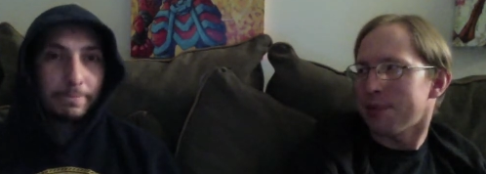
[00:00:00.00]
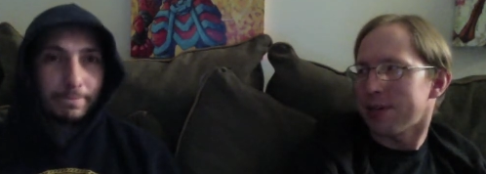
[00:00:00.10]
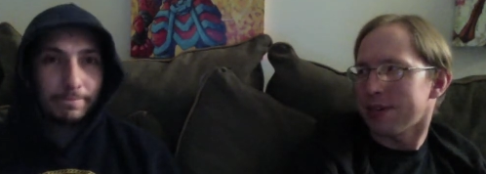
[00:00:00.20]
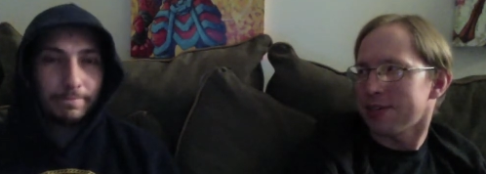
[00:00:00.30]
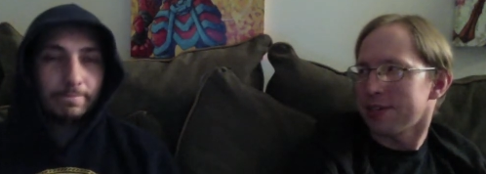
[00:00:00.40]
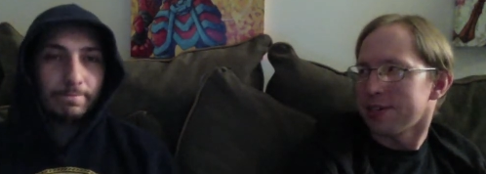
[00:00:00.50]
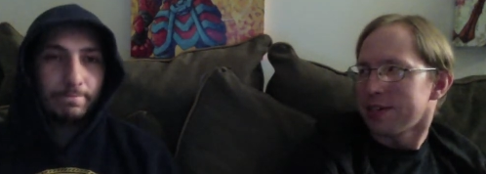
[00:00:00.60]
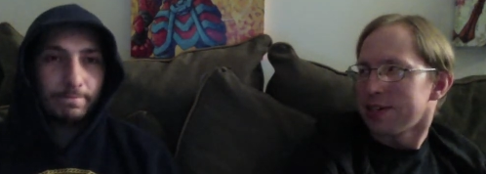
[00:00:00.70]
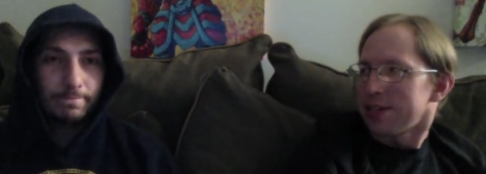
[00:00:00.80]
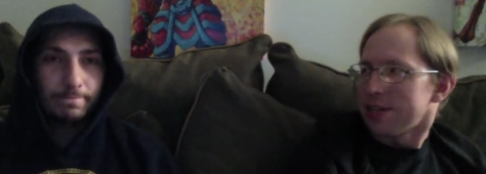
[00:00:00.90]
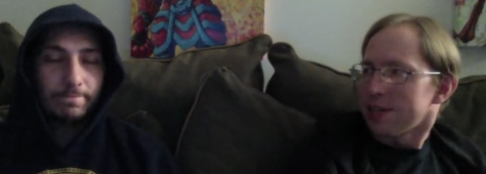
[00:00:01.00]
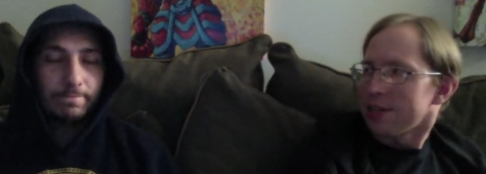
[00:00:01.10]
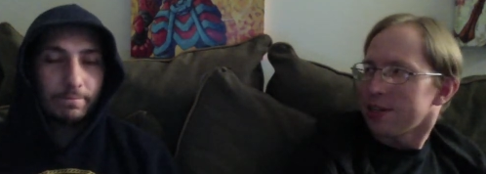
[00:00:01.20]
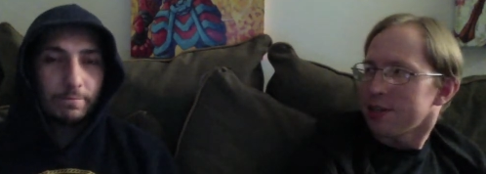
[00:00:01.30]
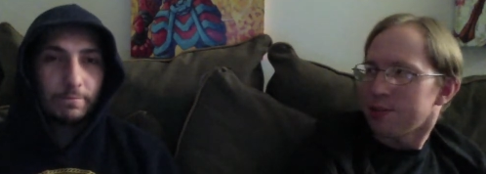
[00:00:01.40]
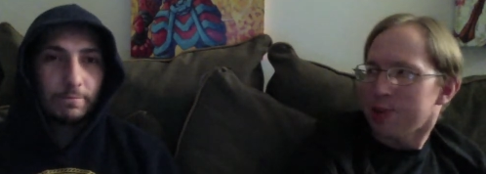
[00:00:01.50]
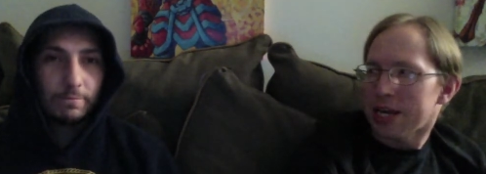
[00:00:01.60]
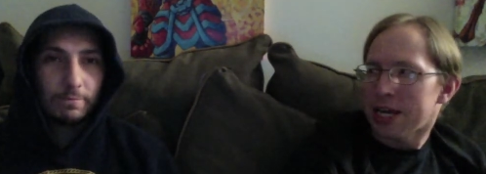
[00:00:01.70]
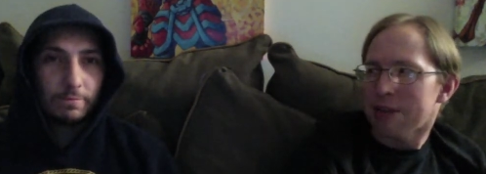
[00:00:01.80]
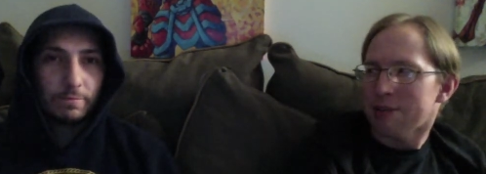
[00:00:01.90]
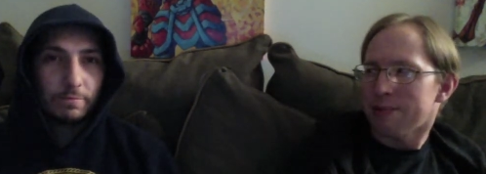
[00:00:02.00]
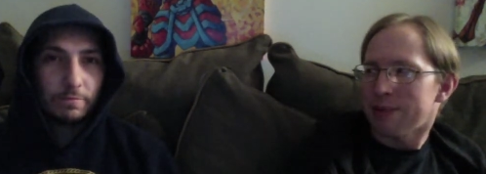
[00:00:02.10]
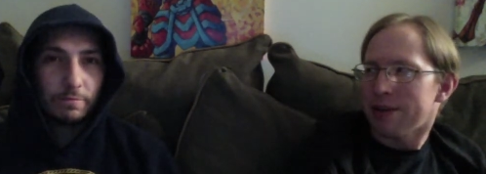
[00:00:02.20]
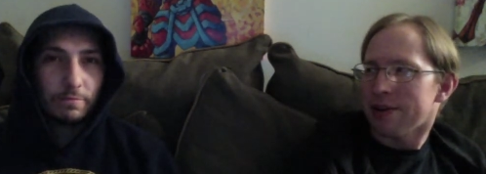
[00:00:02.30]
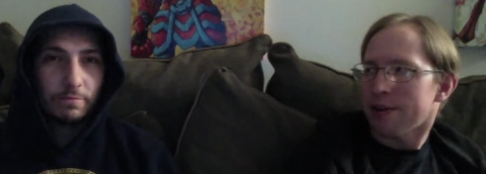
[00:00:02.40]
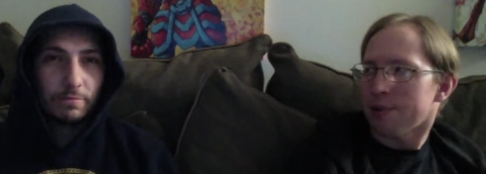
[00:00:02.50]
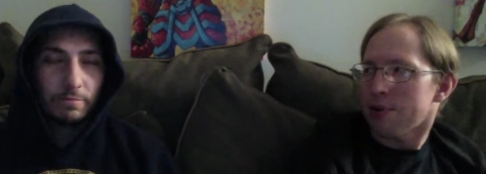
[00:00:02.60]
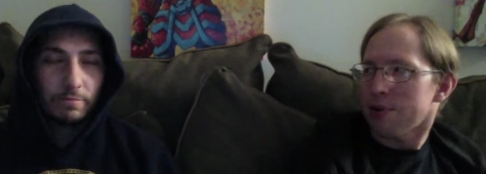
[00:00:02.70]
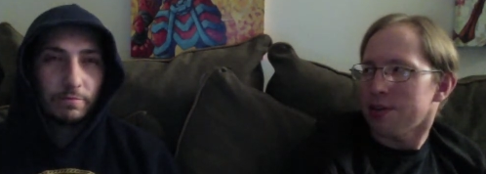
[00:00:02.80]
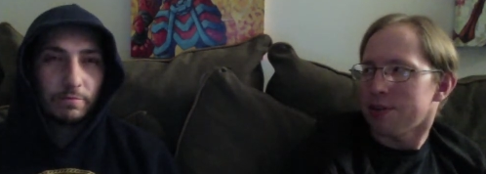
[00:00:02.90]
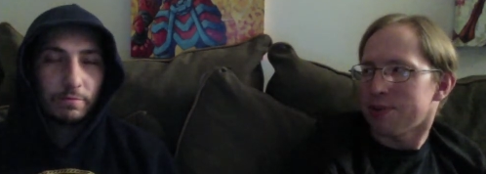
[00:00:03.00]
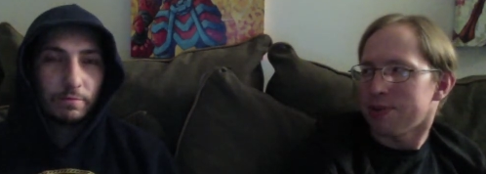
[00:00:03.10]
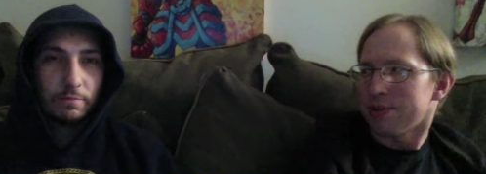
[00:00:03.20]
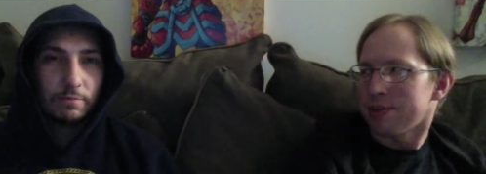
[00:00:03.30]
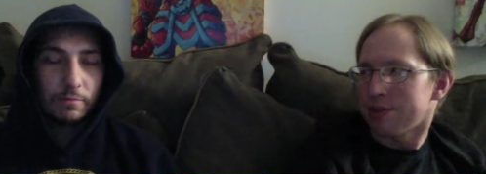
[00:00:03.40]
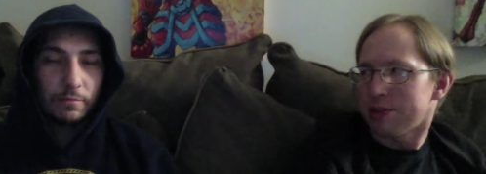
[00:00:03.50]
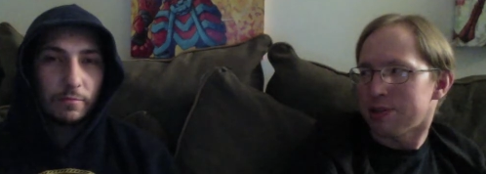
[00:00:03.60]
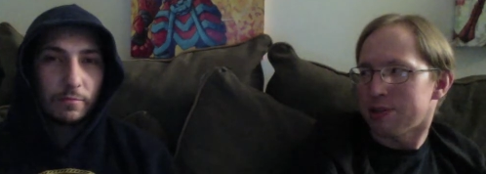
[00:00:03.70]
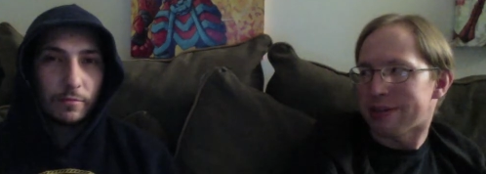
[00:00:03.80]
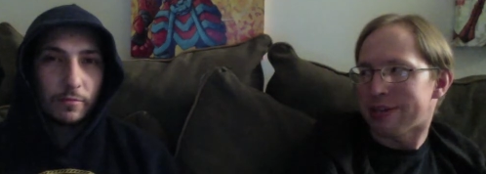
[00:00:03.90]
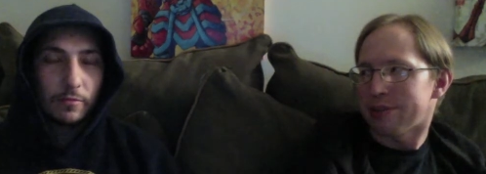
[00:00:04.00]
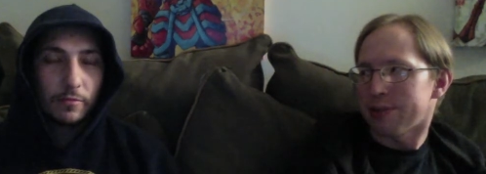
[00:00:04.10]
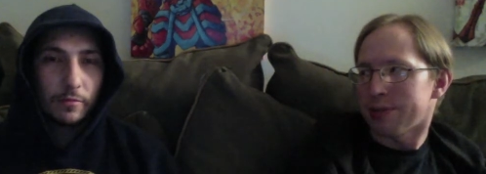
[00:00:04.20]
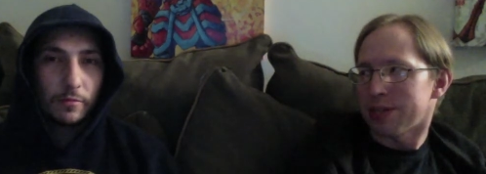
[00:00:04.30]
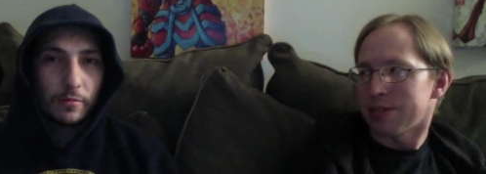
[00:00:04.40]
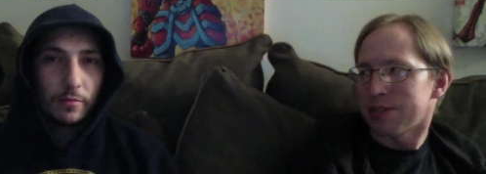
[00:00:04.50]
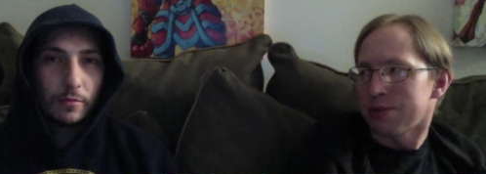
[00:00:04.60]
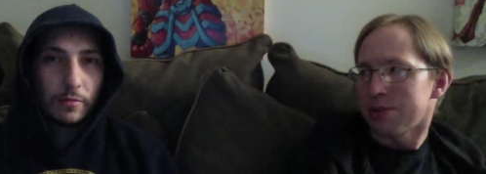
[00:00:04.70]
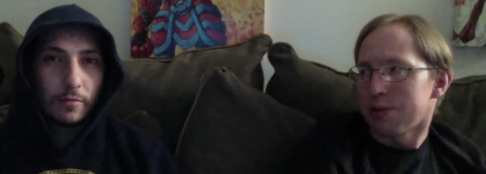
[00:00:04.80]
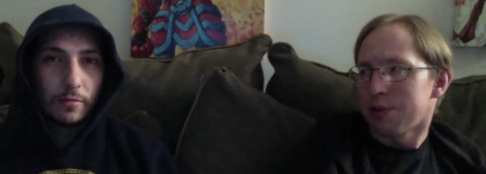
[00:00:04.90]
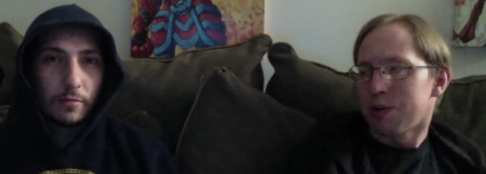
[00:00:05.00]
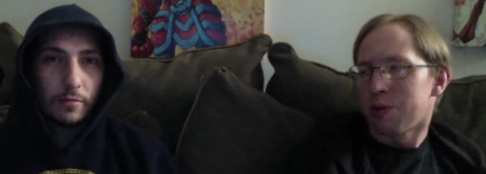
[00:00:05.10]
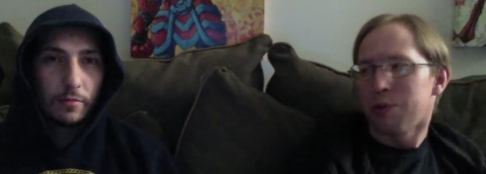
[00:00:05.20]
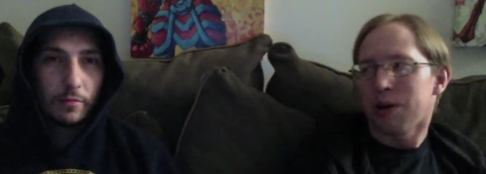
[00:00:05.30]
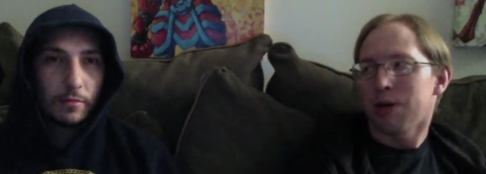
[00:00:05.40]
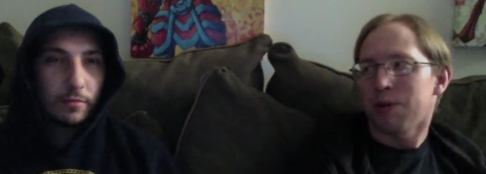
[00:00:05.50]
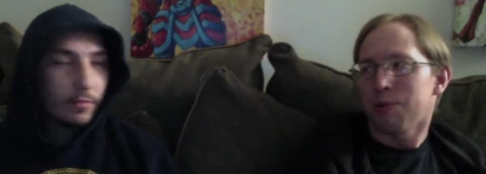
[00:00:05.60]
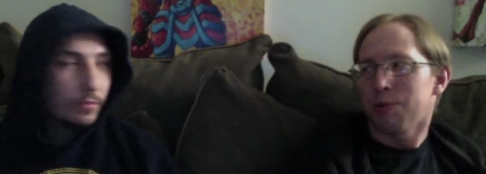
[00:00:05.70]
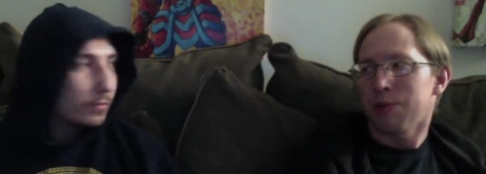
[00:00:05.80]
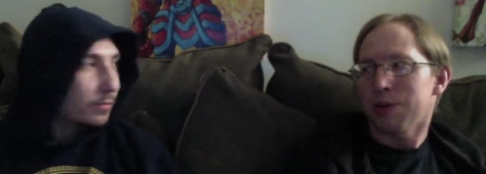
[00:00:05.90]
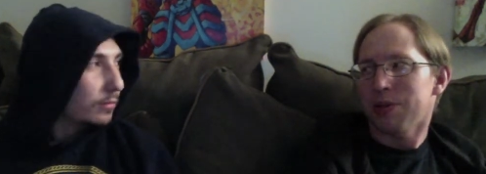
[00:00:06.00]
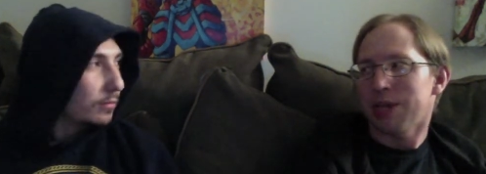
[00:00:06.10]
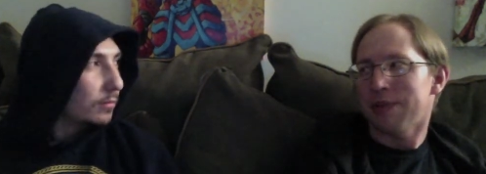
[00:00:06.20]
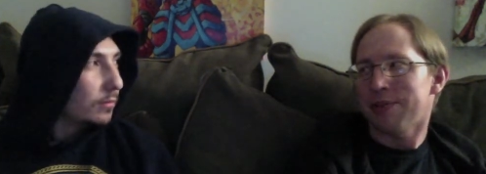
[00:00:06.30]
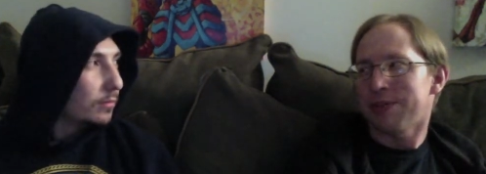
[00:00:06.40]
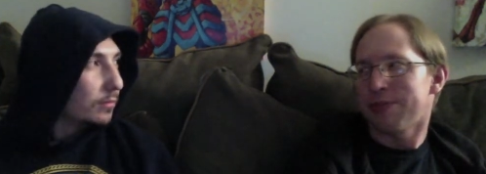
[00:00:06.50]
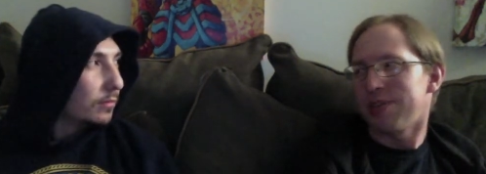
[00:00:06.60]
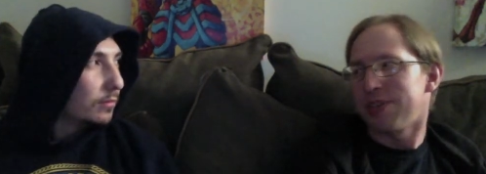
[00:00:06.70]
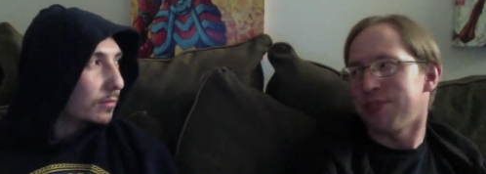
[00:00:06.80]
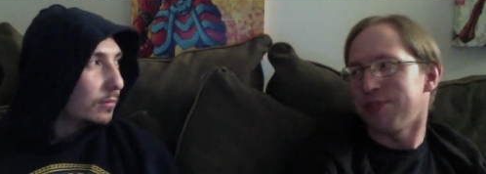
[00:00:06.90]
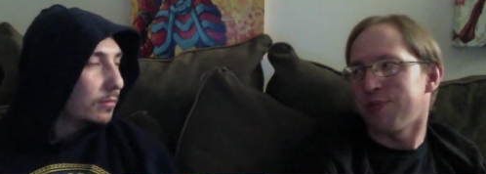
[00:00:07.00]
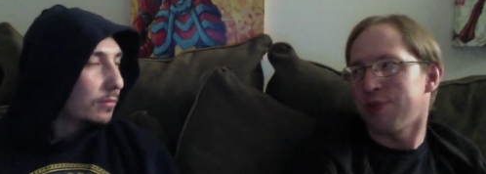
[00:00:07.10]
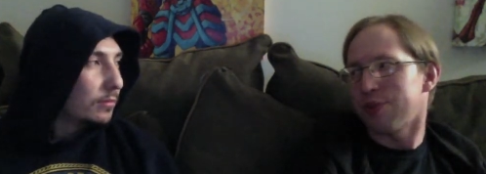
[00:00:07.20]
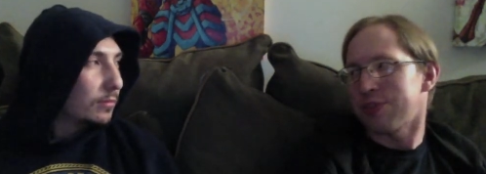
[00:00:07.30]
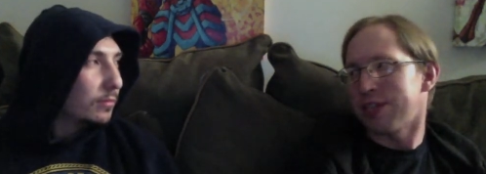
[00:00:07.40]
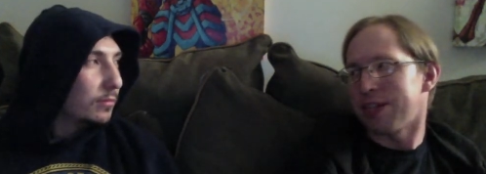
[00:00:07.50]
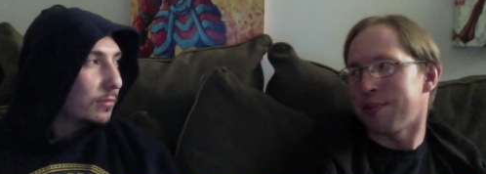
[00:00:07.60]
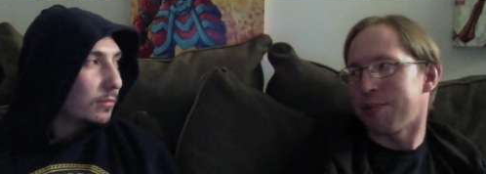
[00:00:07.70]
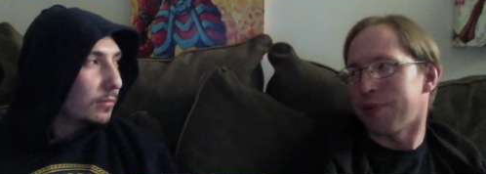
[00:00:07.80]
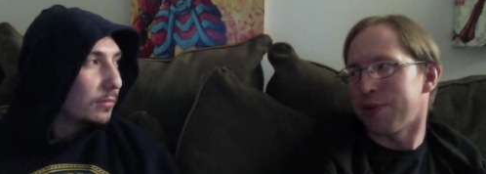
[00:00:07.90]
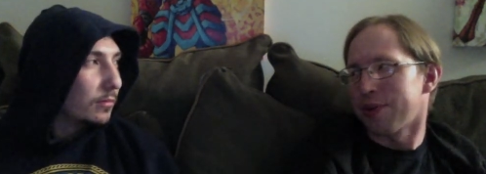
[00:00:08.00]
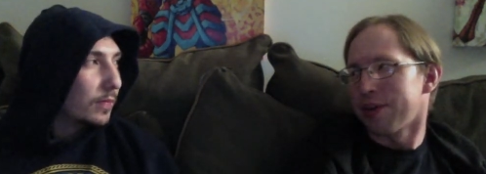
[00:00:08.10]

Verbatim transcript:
Speaker 1: because the way Captain America worded the re- the surrender was, "Well, we don't have a sufficient force anymore."